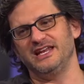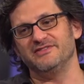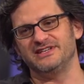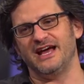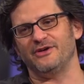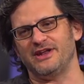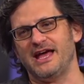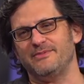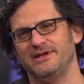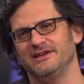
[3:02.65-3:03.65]
and even Downton
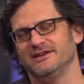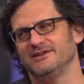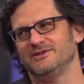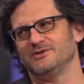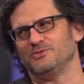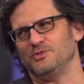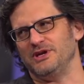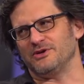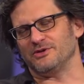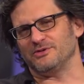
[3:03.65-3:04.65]
Abbey,
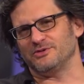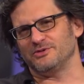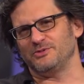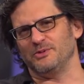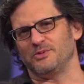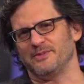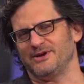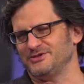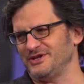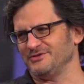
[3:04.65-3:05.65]
we'll
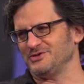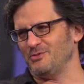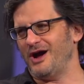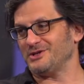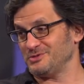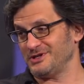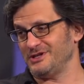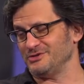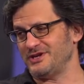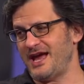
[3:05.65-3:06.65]
permit ourselves to watch with the
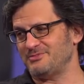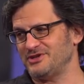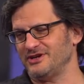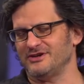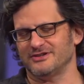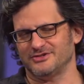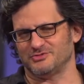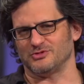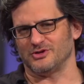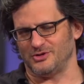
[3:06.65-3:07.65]
closed captioning on
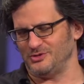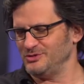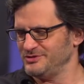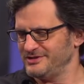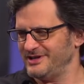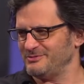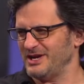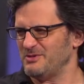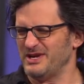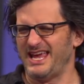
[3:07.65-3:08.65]
because we're old and
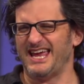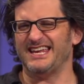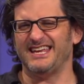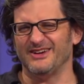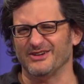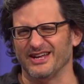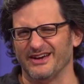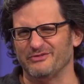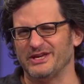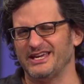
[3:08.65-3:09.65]
like we can't hear
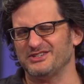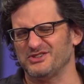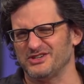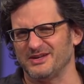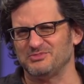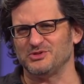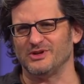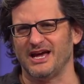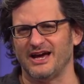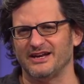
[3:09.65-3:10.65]
enough, we can't turn it up too
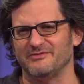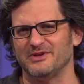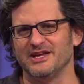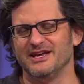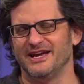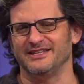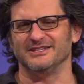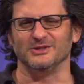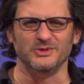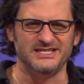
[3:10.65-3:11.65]
loud,
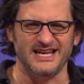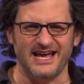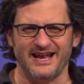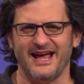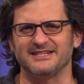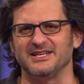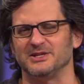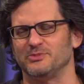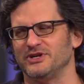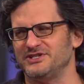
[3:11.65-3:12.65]
and the Louisiana
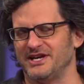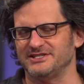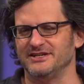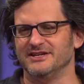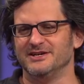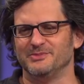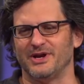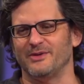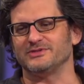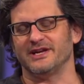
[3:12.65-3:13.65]
accent, the British accent.
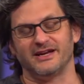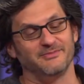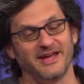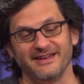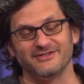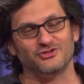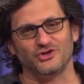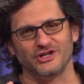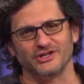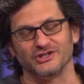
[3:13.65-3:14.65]
But I was like, I'm not
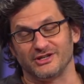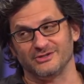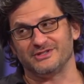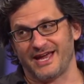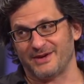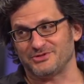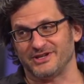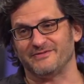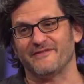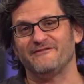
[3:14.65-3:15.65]
turning on the closed
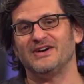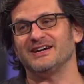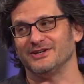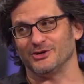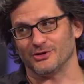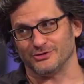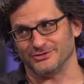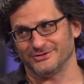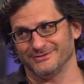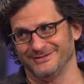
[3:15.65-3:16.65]
captioning for fucking
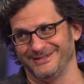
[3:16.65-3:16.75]
Girls.